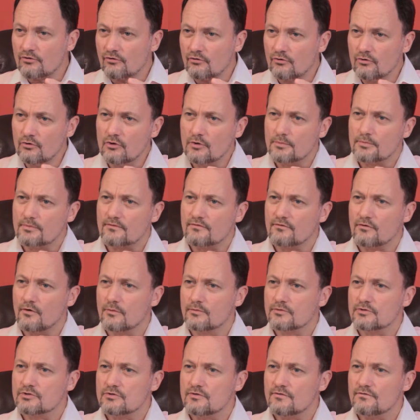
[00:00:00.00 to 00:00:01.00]
through the
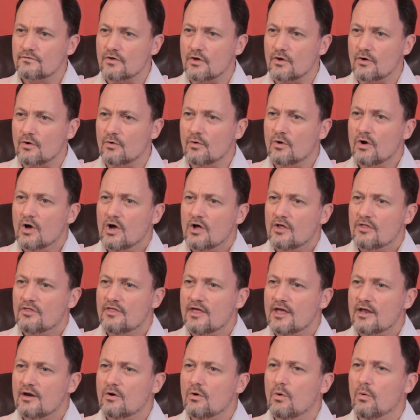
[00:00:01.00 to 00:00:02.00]
performance review,
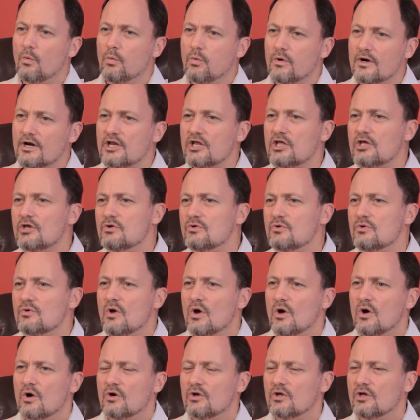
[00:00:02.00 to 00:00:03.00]
then what do
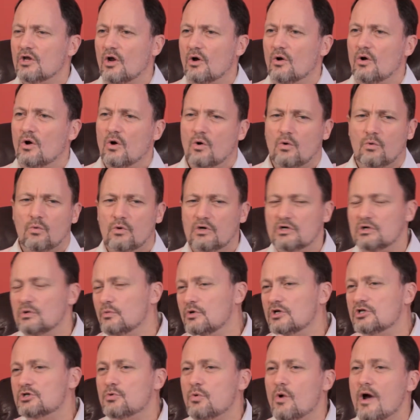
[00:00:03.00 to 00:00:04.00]

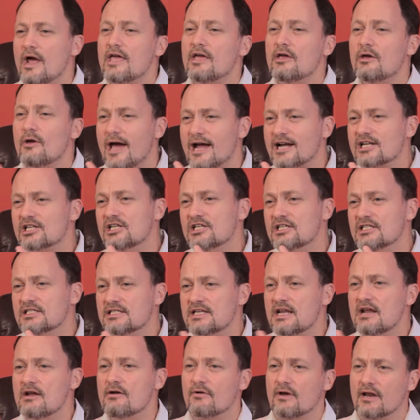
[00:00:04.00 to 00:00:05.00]
which way are you actually
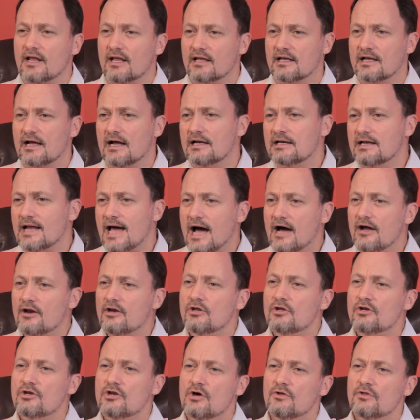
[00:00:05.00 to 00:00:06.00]
steering, and how
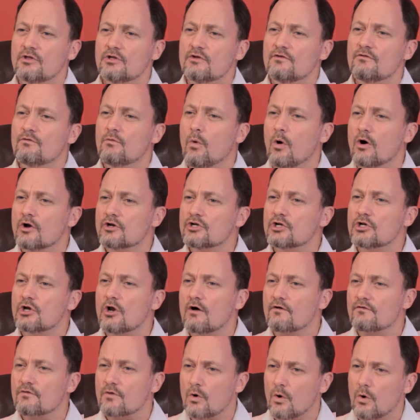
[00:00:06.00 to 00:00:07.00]
do you know that you've wandered
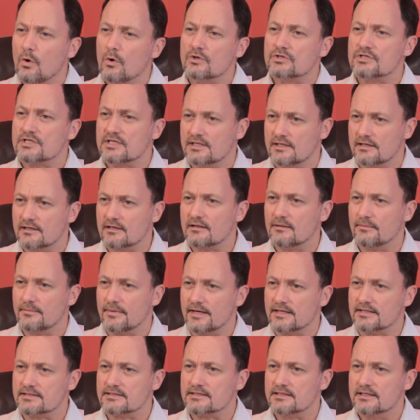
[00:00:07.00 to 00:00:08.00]
off course a little
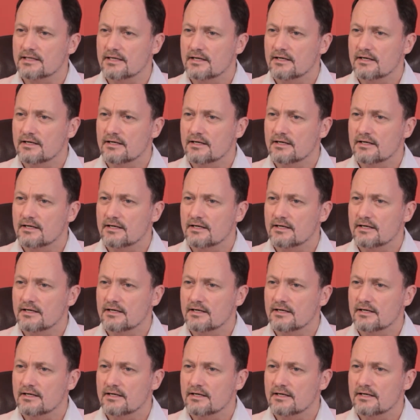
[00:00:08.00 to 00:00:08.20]
bit?